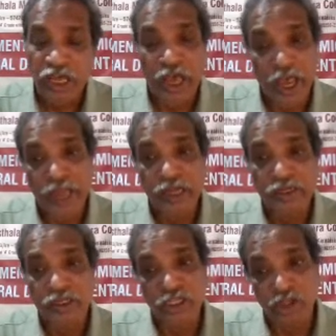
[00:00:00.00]
and
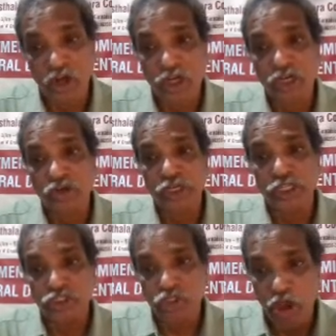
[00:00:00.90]
in order to
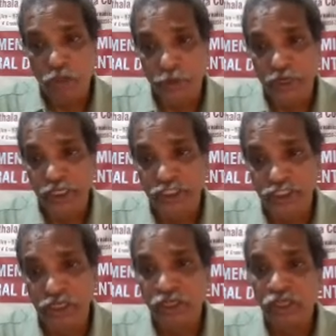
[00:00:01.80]
enjoy
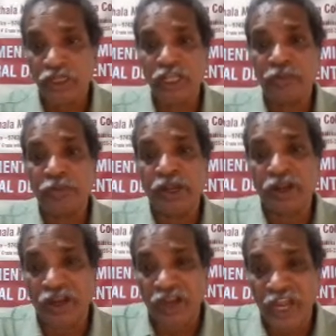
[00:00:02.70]
protection, they may
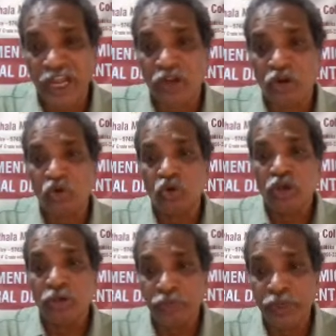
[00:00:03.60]
try to
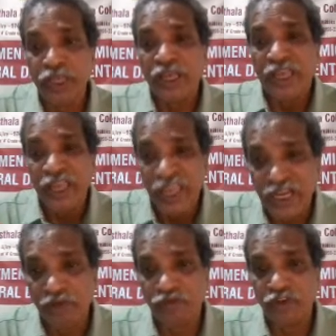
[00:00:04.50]
be
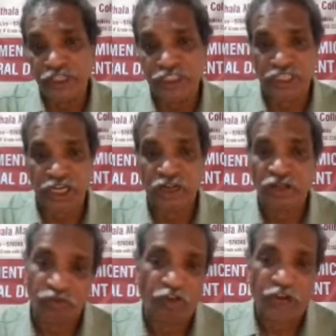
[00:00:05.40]
inefficient
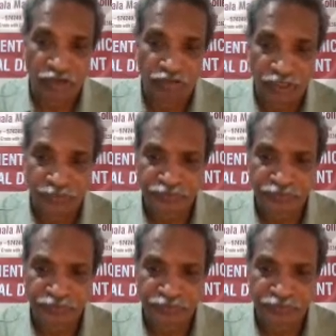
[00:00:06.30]
forever.